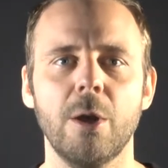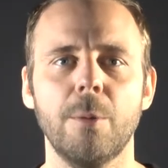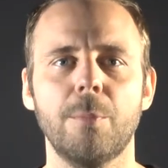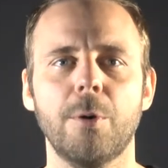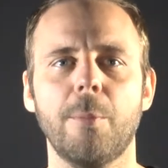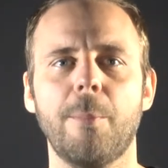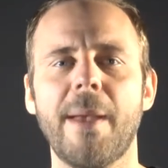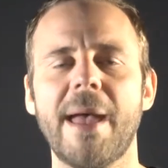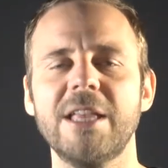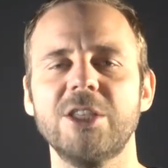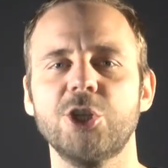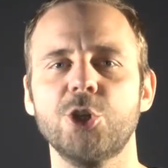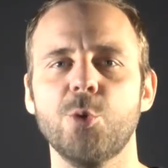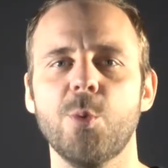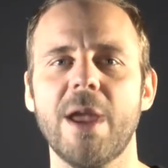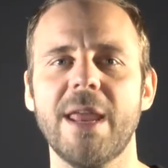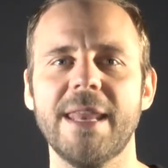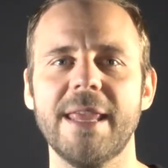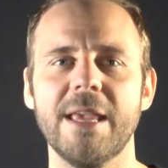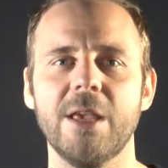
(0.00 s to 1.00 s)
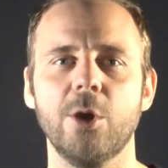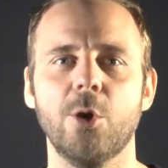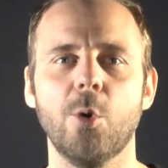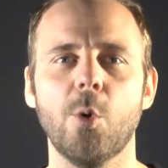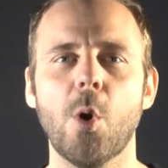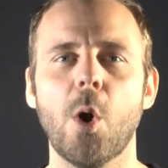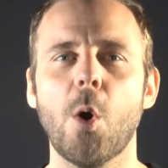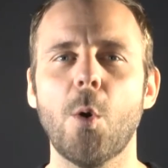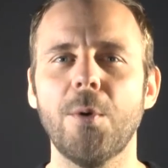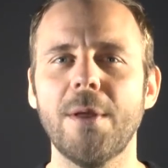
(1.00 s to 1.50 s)
perpetuating,
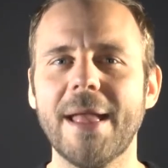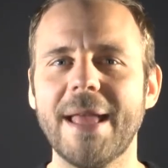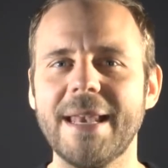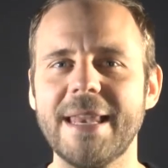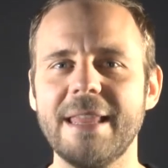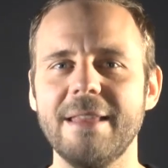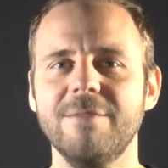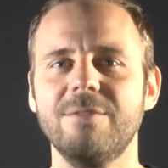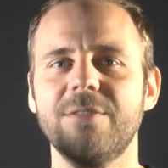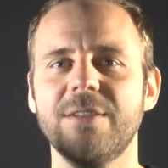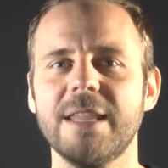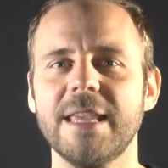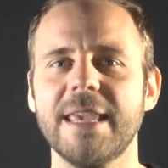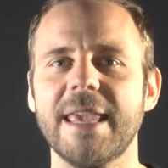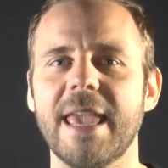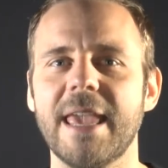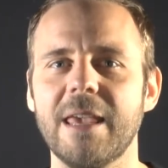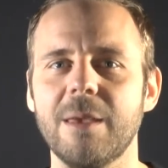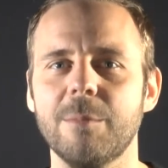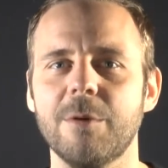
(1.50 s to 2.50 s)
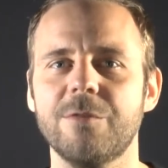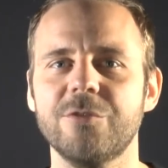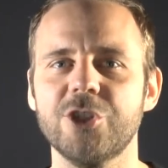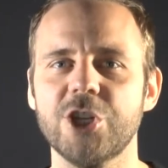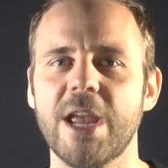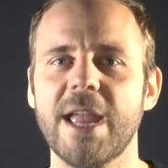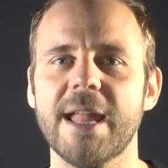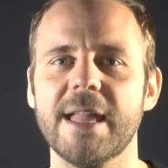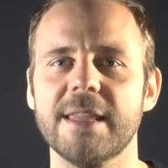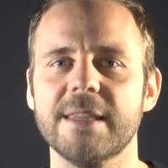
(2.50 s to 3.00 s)
quote, an infinite game of
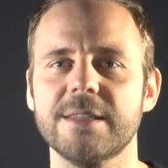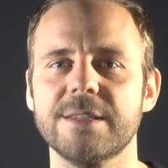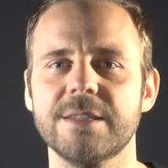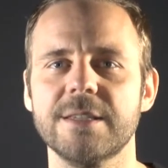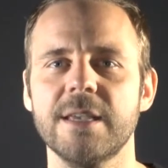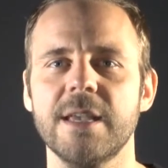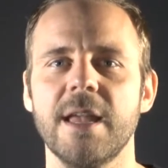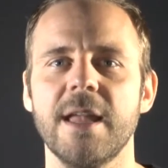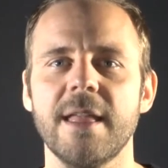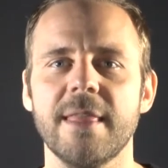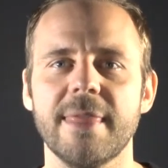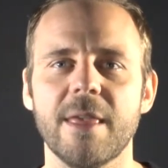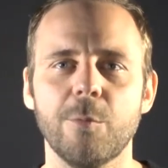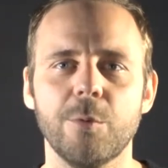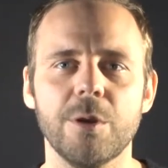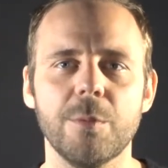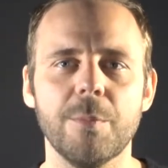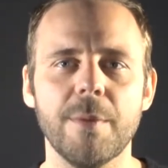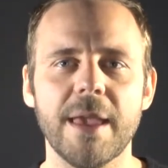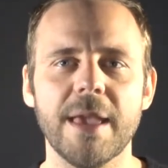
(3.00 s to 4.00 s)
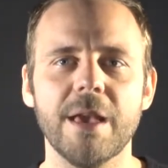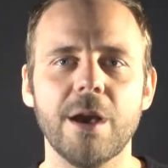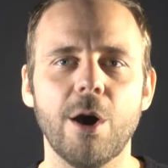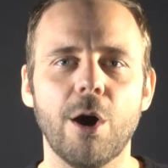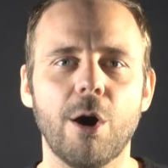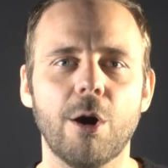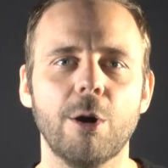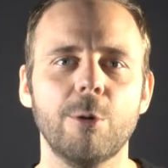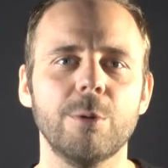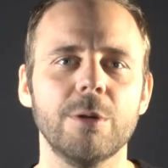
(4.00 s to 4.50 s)
chance that would make
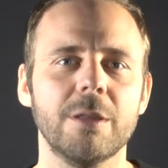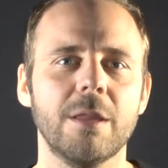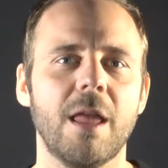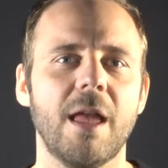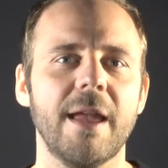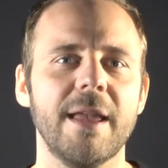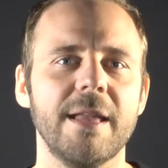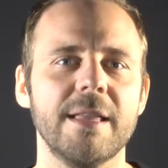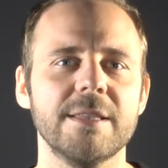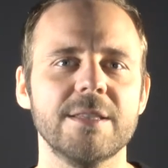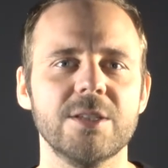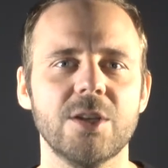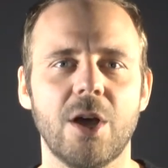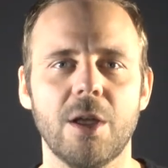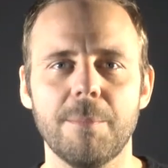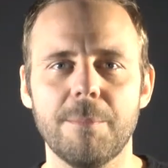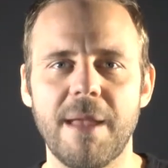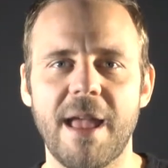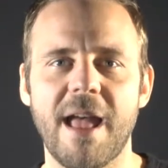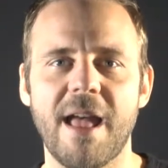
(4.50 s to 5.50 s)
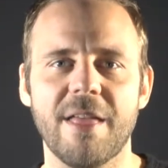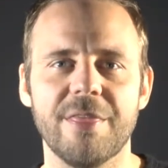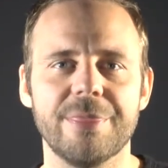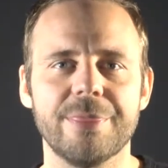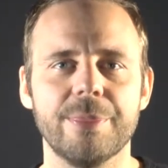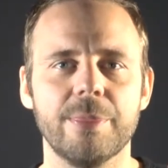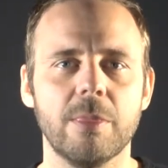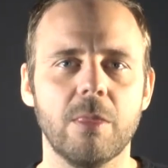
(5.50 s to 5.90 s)
our reliance on math,